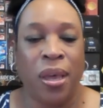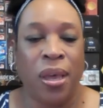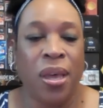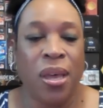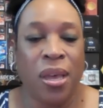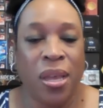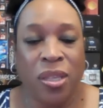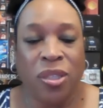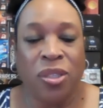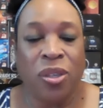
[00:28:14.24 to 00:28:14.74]

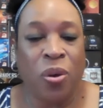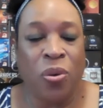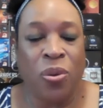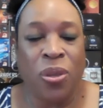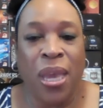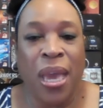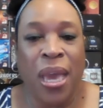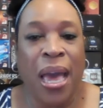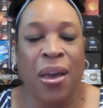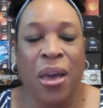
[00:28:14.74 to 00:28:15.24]
So
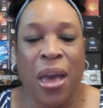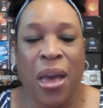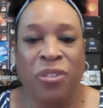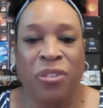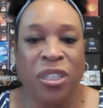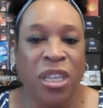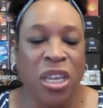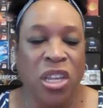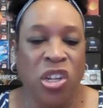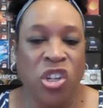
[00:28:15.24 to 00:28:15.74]
yeah, I've
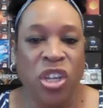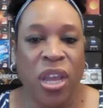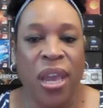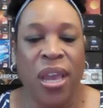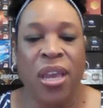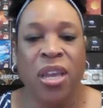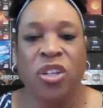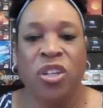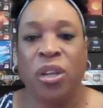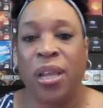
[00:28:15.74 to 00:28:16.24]
seen
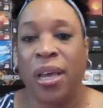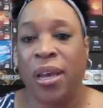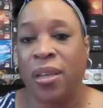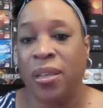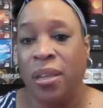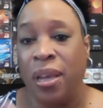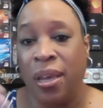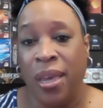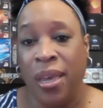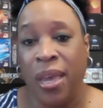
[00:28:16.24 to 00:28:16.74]
change. Like
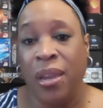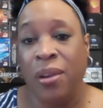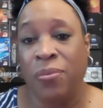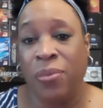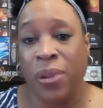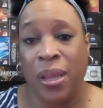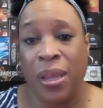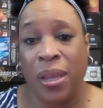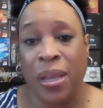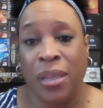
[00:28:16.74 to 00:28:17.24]
again,
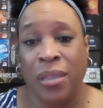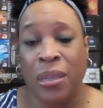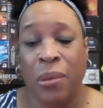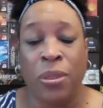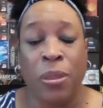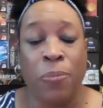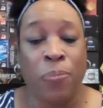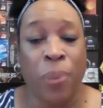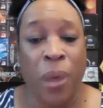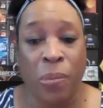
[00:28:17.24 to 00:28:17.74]
some of
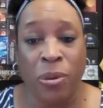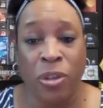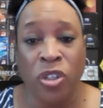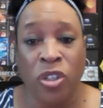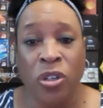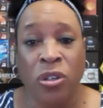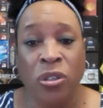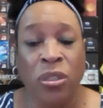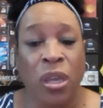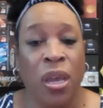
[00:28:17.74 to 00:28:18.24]
the
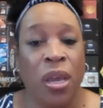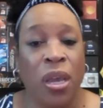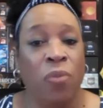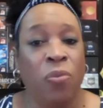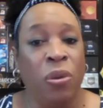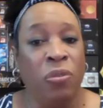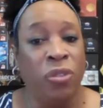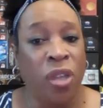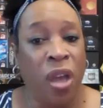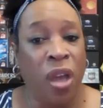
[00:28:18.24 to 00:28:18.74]
publishers
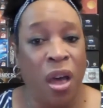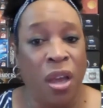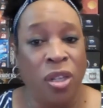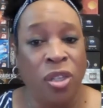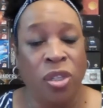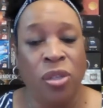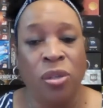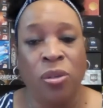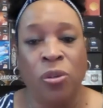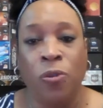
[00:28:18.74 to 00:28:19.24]
we've talked
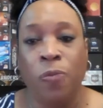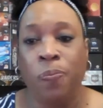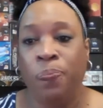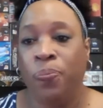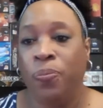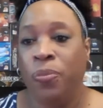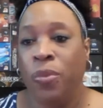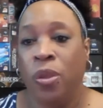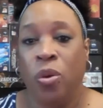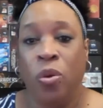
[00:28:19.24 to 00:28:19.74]
to
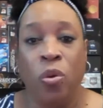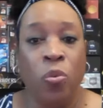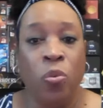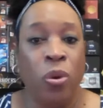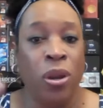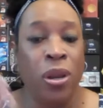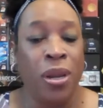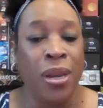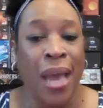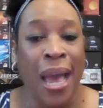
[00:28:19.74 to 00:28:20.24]
who were
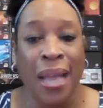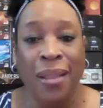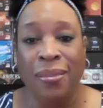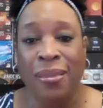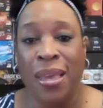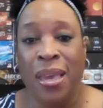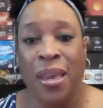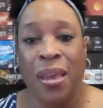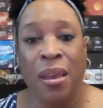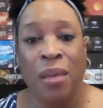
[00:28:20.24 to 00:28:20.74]
not
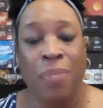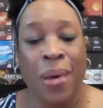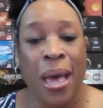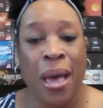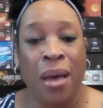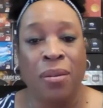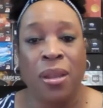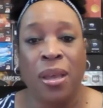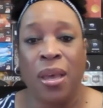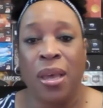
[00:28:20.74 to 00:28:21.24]
thinking
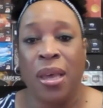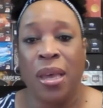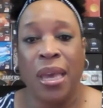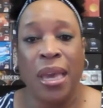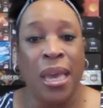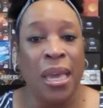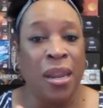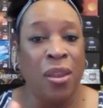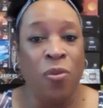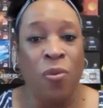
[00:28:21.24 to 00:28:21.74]
about
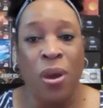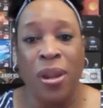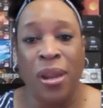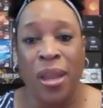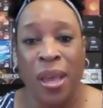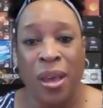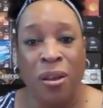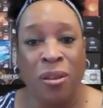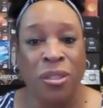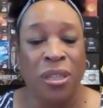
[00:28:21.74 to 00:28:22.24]
anyone
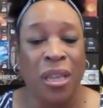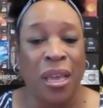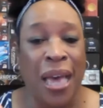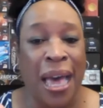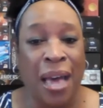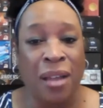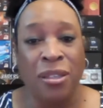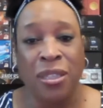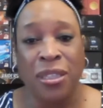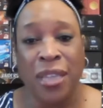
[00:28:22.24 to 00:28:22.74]
else
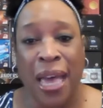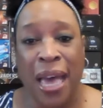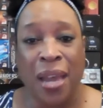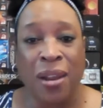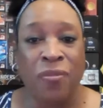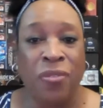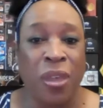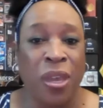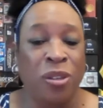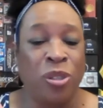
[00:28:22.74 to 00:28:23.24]
outside
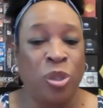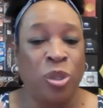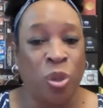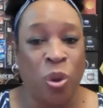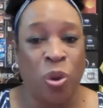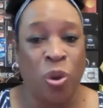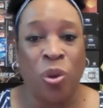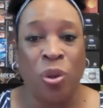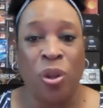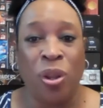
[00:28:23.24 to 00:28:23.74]
of their
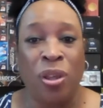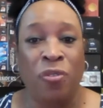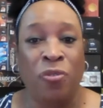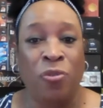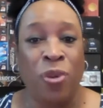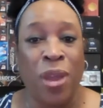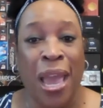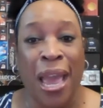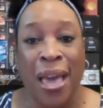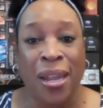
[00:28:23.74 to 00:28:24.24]
circle of
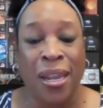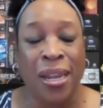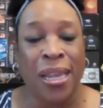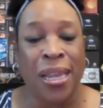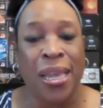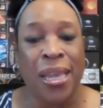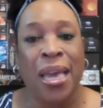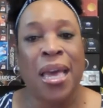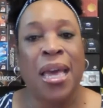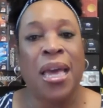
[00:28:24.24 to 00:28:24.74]

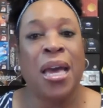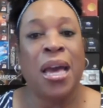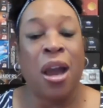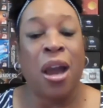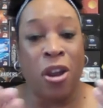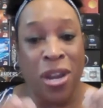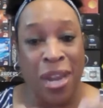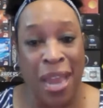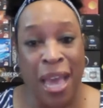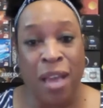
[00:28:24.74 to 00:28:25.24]
reality
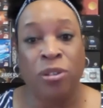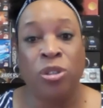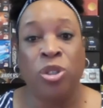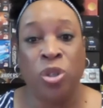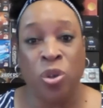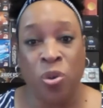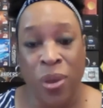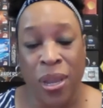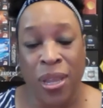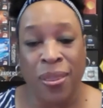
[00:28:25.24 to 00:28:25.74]
are now
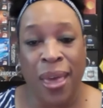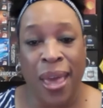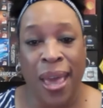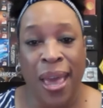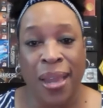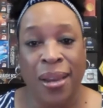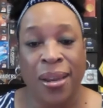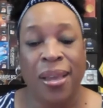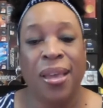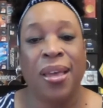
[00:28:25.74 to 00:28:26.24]
doing
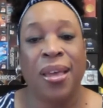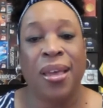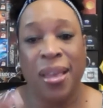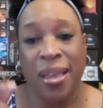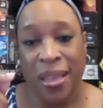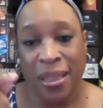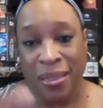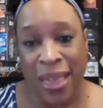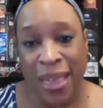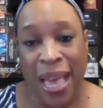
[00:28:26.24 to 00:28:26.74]
that.
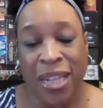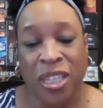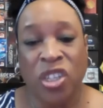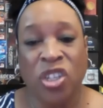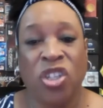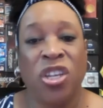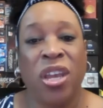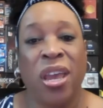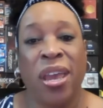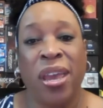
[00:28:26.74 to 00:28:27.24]
That's
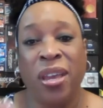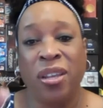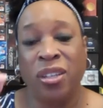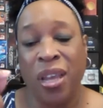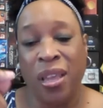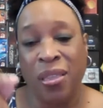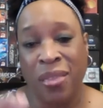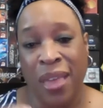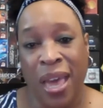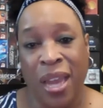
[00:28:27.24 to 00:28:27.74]
change
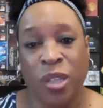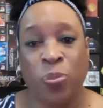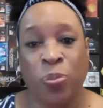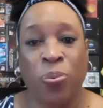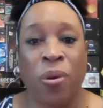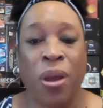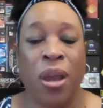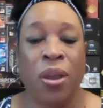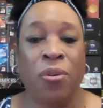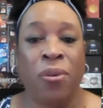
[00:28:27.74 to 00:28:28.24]
and that is
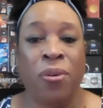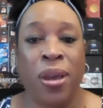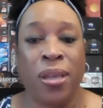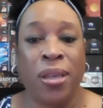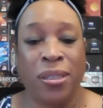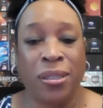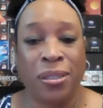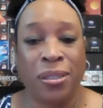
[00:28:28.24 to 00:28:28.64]
progress.